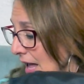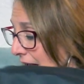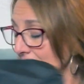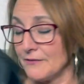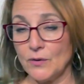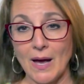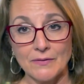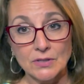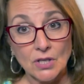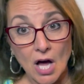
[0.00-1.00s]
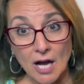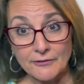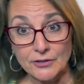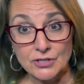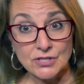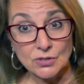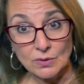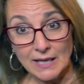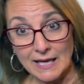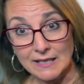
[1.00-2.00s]
and if you have a lock for your
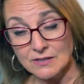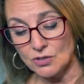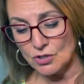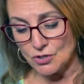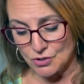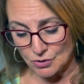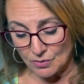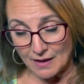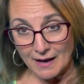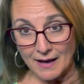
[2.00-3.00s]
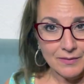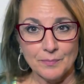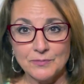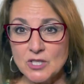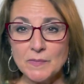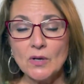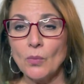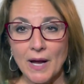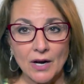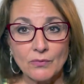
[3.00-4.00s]
suitcase, you can do that. Just be
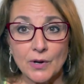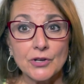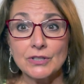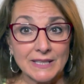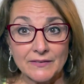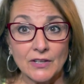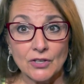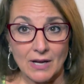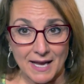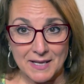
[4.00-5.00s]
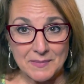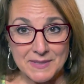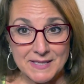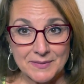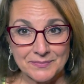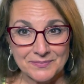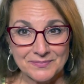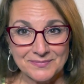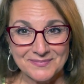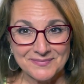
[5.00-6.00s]
aware where you're leaving your items.
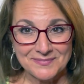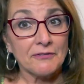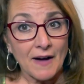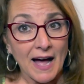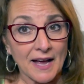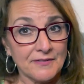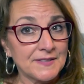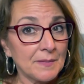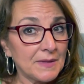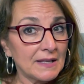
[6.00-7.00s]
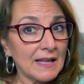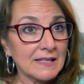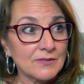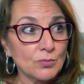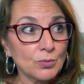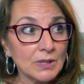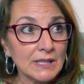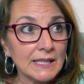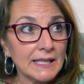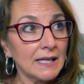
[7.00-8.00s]
Five, something that's
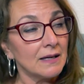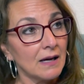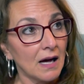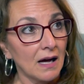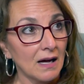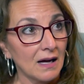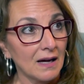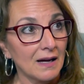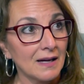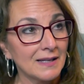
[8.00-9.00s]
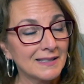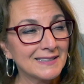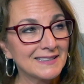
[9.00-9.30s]
really, uh,